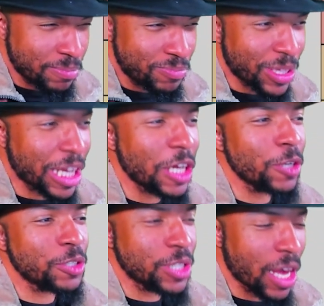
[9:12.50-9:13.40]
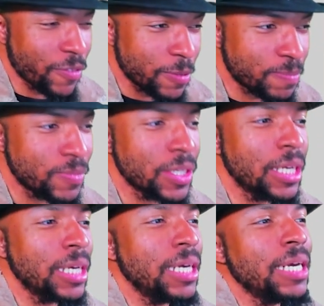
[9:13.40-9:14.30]
The Killer 7.
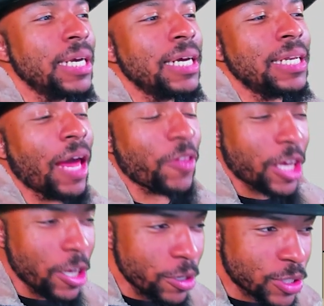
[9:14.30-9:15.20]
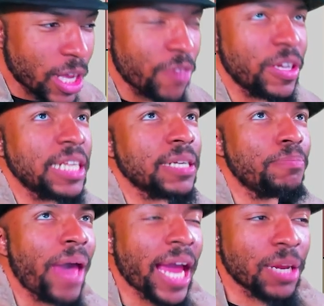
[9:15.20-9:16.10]
Now, the Killer 7 is a
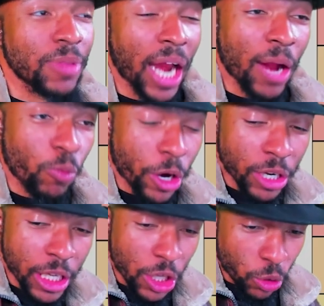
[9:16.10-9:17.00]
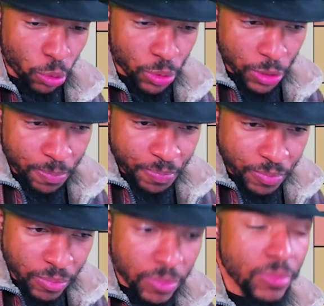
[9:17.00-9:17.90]
magnum that I rarely use.
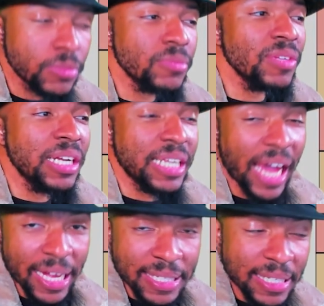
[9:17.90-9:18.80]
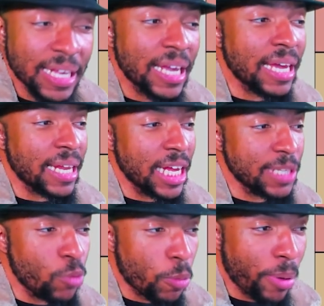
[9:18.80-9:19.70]
Yes, it is
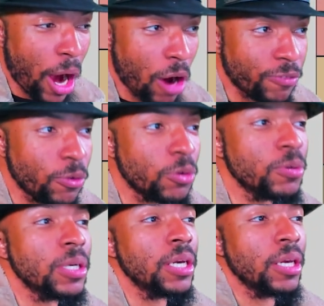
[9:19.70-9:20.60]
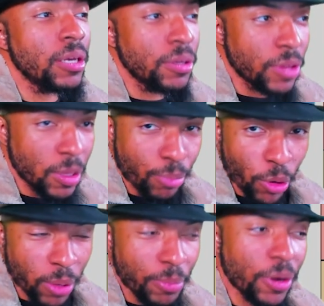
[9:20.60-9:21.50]
more powerful than the
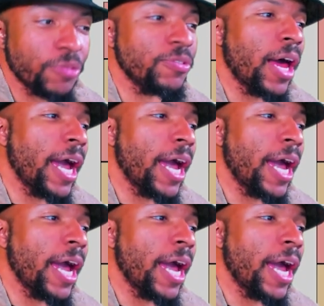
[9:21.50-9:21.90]
Broken Butterfly.